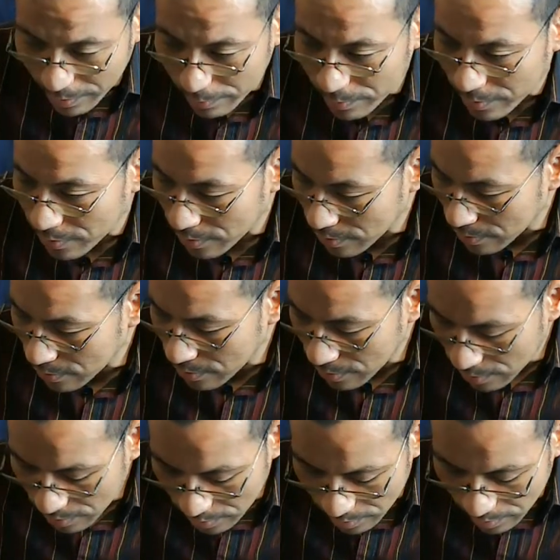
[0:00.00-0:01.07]
people,
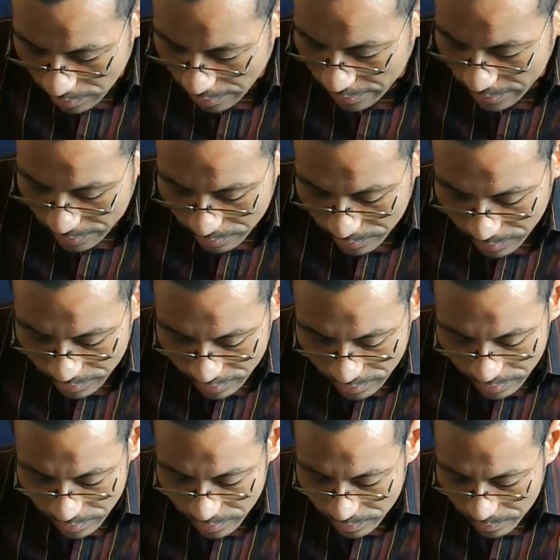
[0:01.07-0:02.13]
like you
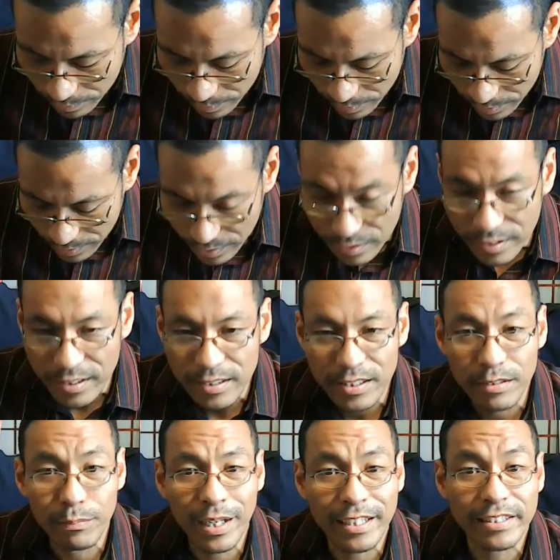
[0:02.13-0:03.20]

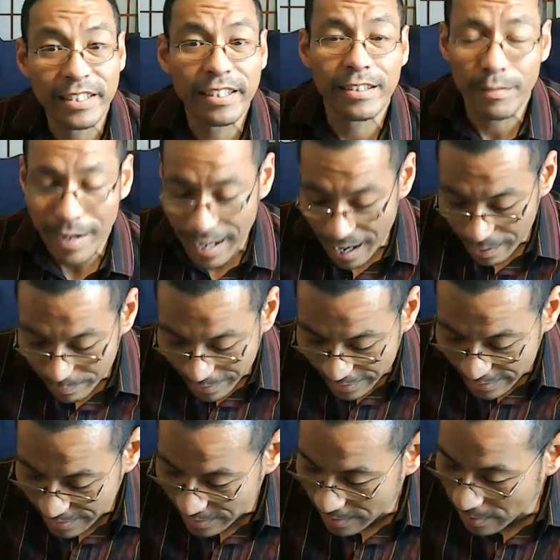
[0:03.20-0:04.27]
bring a tear to my eye,
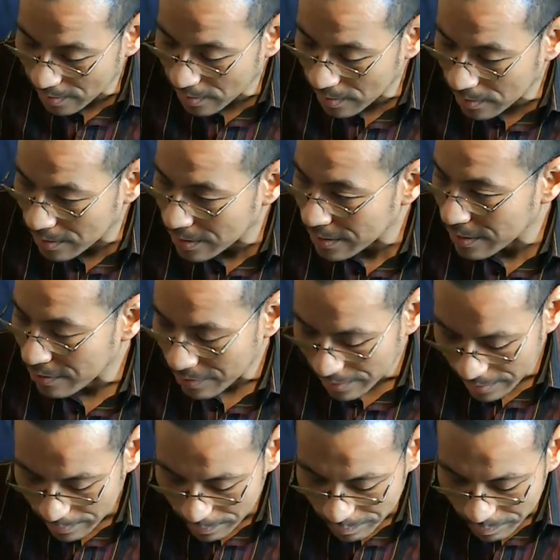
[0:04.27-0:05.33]
because
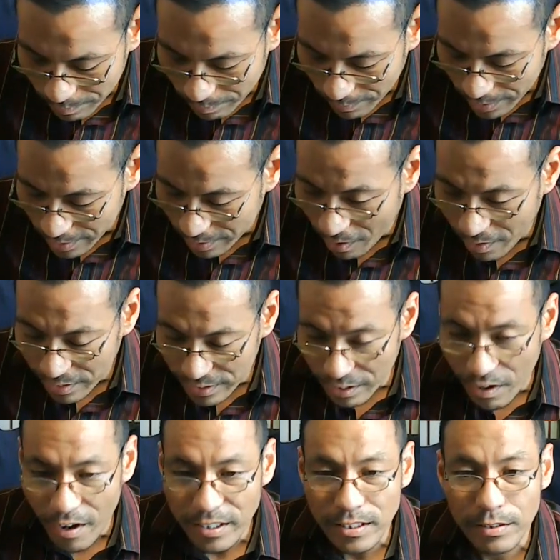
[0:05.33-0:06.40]

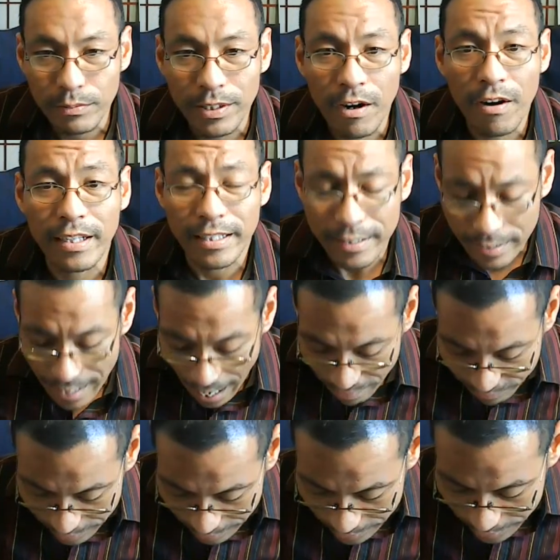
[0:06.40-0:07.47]
your hearts were hardened
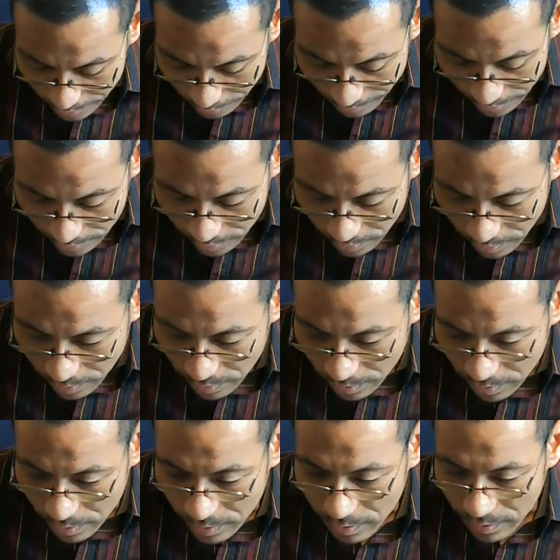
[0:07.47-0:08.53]
after the Shoah,
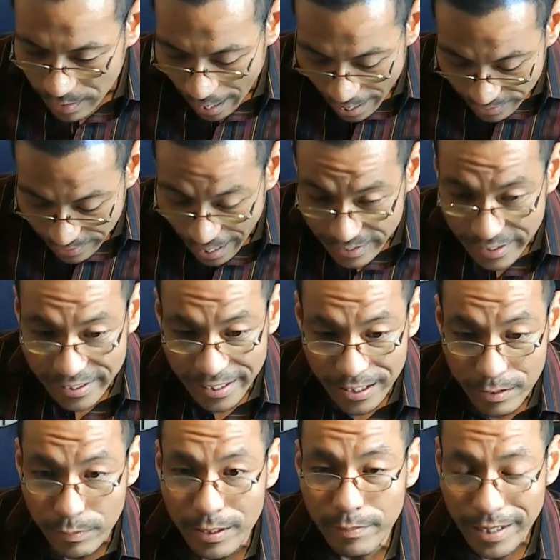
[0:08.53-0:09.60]
as any
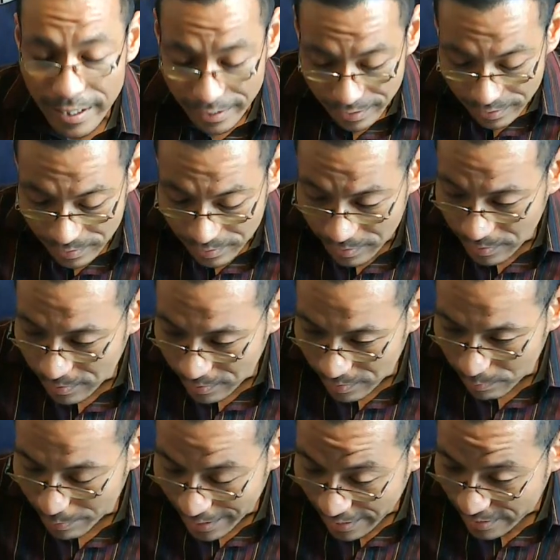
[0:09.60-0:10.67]
human
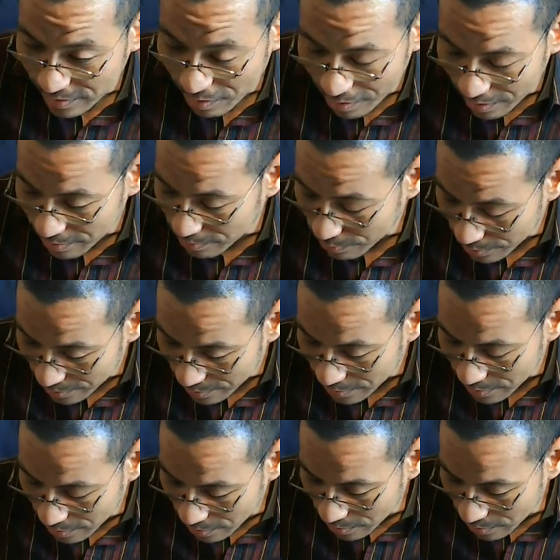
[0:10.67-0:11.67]
being's heart would,